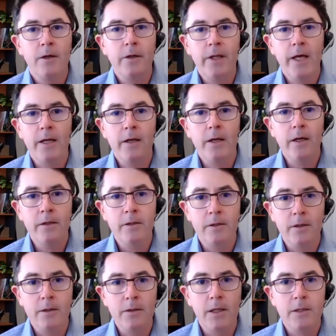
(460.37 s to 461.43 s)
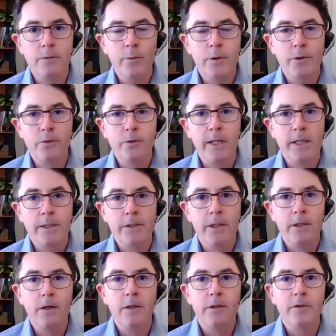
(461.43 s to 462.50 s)
on that note, I'd like to wish all our
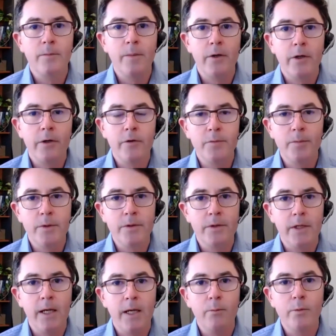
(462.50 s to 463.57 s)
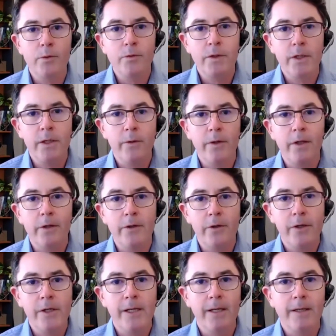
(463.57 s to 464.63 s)
shareholders a Merry Christmas, and we'll see you in the new
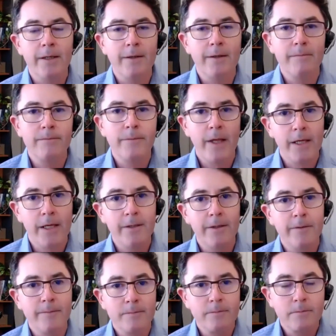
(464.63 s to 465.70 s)
year. Thank you.